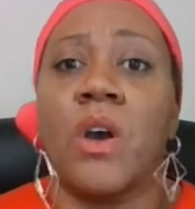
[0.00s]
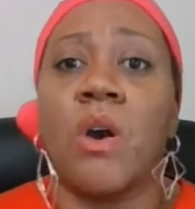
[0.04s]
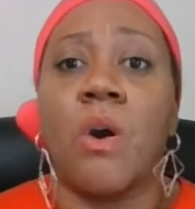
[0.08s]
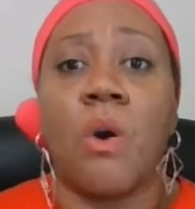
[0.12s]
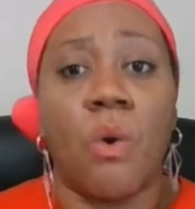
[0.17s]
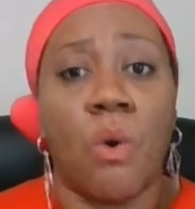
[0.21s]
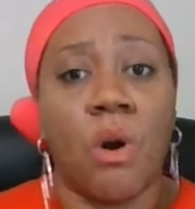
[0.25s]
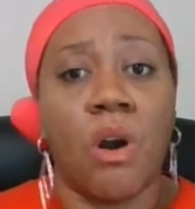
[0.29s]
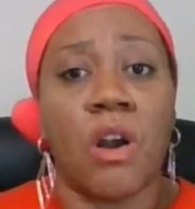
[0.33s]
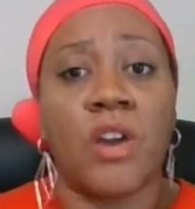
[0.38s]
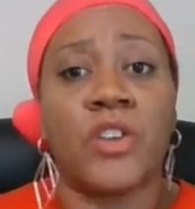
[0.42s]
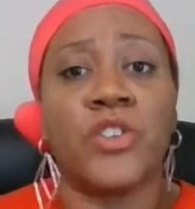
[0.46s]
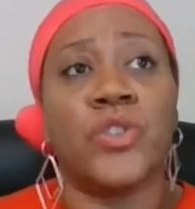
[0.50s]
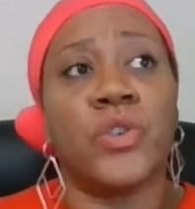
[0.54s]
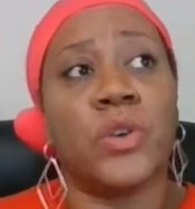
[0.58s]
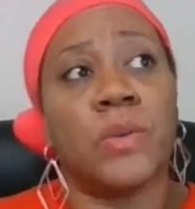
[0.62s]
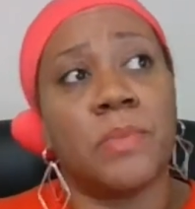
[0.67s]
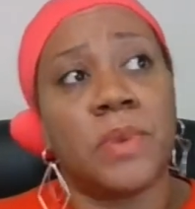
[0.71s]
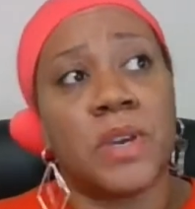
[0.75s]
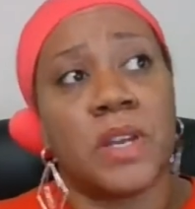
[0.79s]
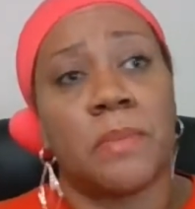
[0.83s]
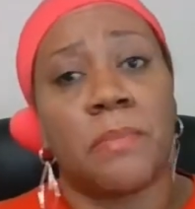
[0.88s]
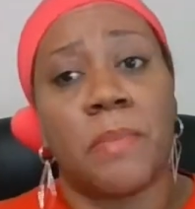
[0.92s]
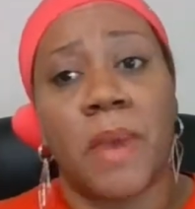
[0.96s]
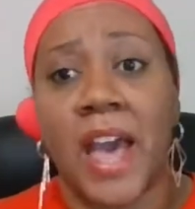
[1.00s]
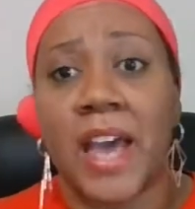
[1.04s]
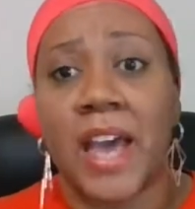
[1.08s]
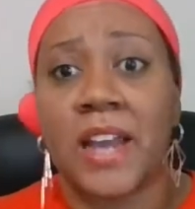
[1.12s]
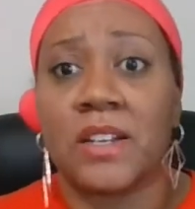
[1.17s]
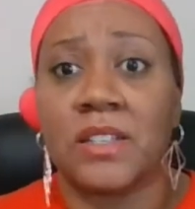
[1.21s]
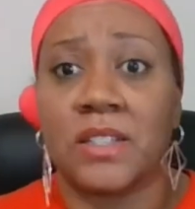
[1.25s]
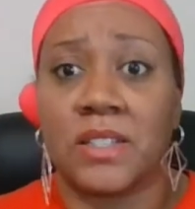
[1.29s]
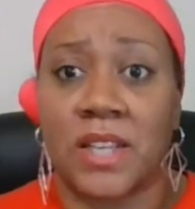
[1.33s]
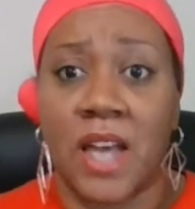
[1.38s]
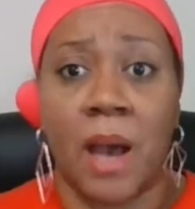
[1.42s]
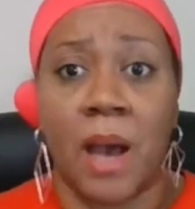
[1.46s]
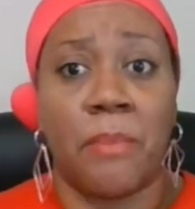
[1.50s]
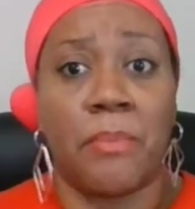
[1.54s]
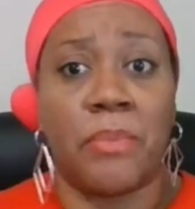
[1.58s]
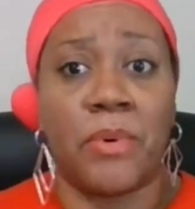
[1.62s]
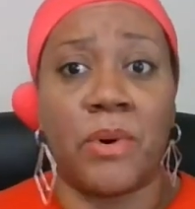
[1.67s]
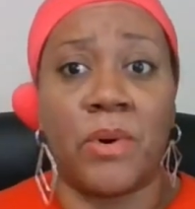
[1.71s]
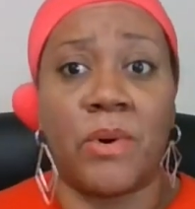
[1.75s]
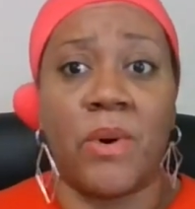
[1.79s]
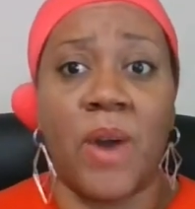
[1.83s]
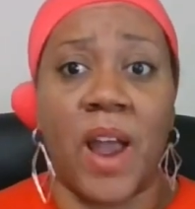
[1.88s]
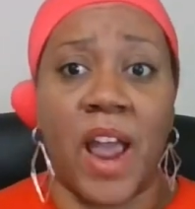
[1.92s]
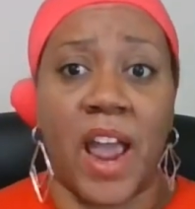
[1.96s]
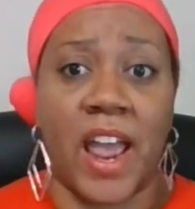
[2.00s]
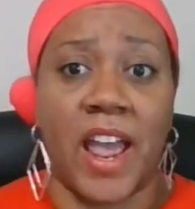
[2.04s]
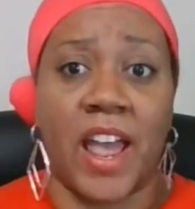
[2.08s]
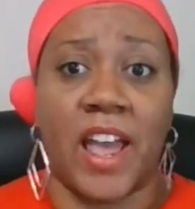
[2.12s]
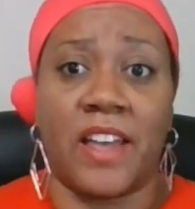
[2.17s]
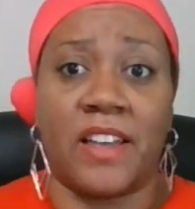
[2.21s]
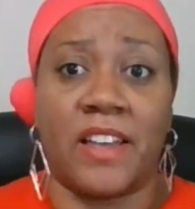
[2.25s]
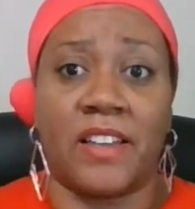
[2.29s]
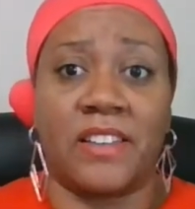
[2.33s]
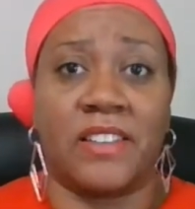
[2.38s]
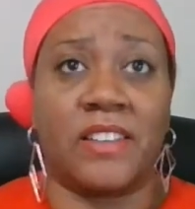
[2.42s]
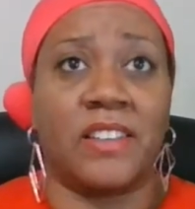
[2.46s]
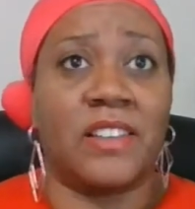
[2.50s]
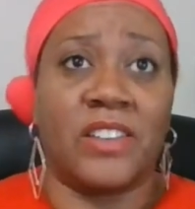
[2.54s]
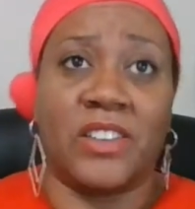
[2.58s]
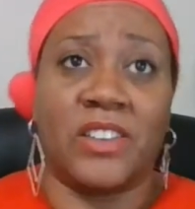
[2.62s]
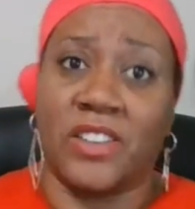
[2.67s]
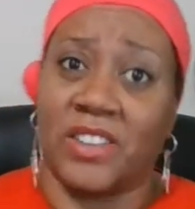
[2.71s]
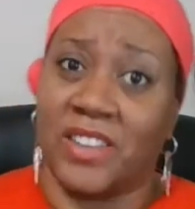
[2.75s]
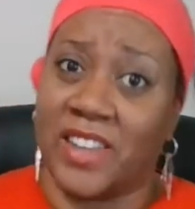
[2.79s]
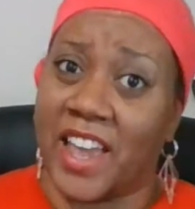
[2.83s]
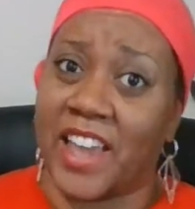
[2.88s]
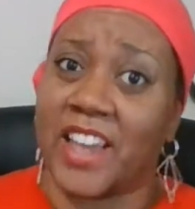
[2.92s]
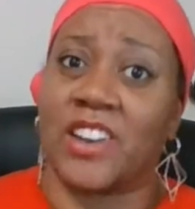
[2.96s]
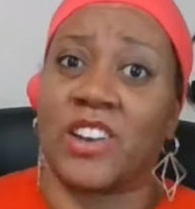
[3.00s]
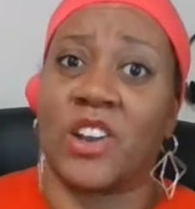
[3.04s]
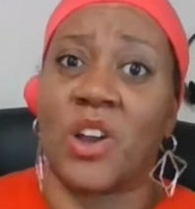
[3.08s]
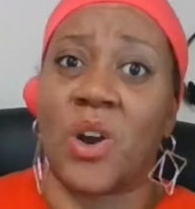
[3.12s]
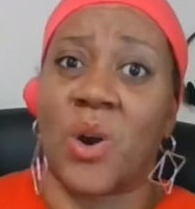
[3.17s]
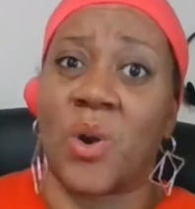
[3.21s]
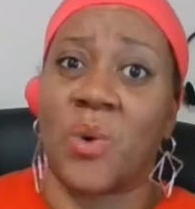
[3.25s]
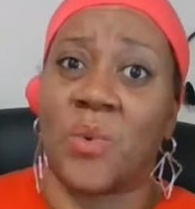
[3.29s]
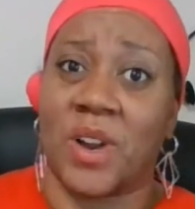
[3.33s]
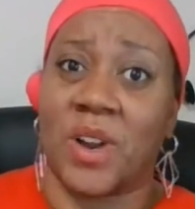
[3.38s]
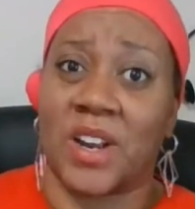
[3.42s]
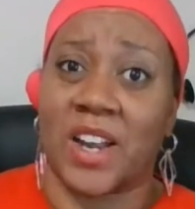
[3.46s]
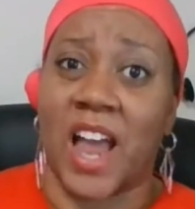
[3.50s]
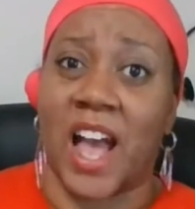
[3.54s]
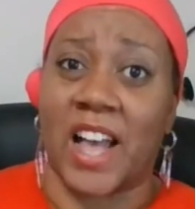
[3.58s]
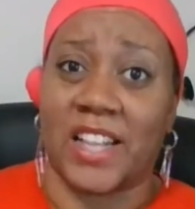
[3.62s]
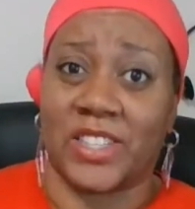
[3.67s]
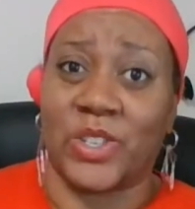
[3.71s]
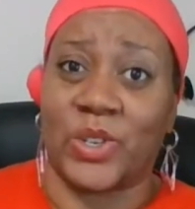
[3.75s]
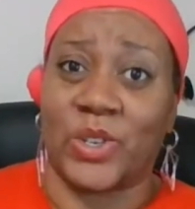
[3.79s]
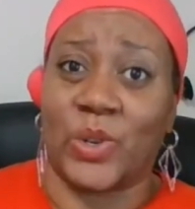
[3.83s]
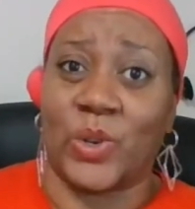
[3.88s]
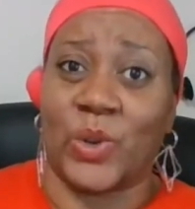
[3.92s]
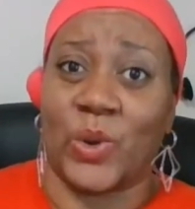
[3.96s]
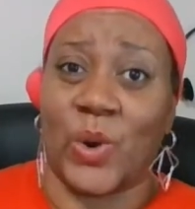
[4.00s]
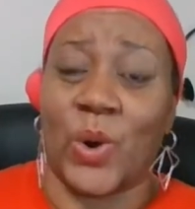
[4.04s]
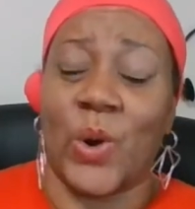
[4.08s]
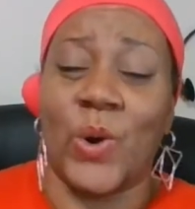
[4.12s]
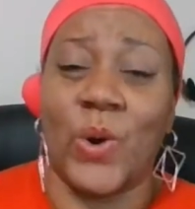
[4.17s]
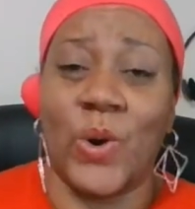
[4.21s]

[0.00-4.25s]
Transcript: Or you can be the bad example and they can learn what not to do.